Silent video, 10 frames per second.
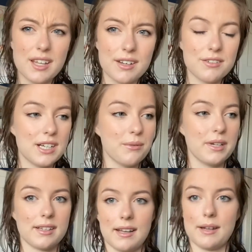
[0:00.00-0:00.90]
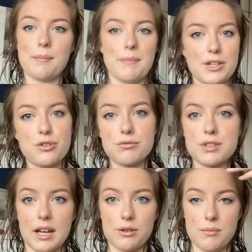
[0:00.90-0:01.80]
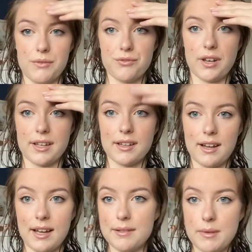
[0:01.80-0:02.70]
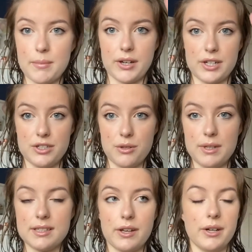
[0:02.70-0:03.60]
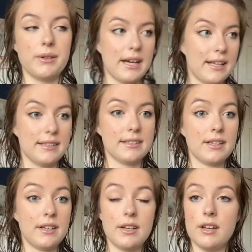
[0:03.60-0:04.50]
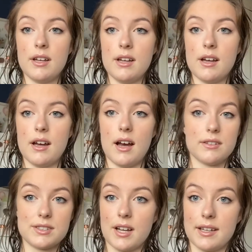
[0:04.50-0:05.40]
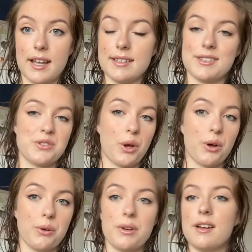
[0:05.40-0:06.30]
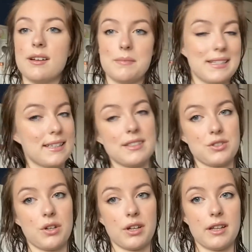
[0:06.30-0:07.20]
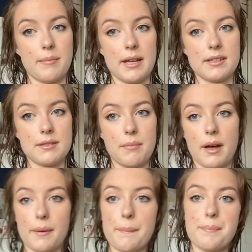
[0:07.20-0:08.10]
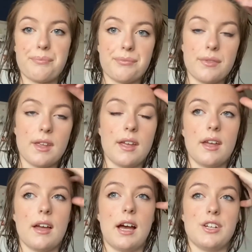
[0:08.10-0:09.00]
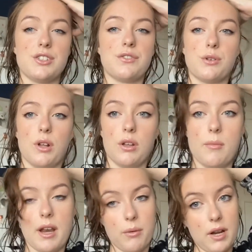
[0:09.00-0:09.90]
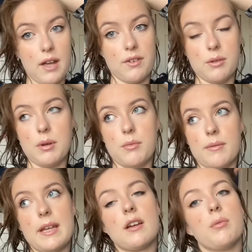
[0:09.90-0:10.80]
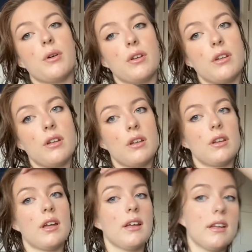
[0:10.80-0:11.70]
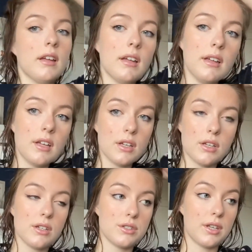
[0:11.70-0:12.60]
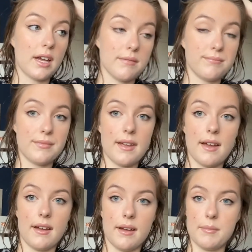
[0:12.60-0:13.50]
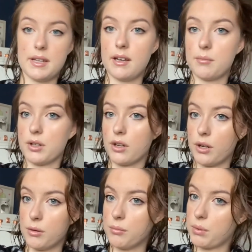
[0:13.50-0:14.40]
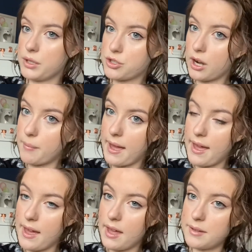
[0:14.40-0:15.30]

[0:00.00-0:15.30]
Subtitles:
a really weird like menstrual cycle month. Like, I had my period 2 weeks ago and I've started again, so my skin's not looking the best, but I just feel a lot better when I have a little bit more makeup on. So yeah, and now I'm gonna go blow dry my hair.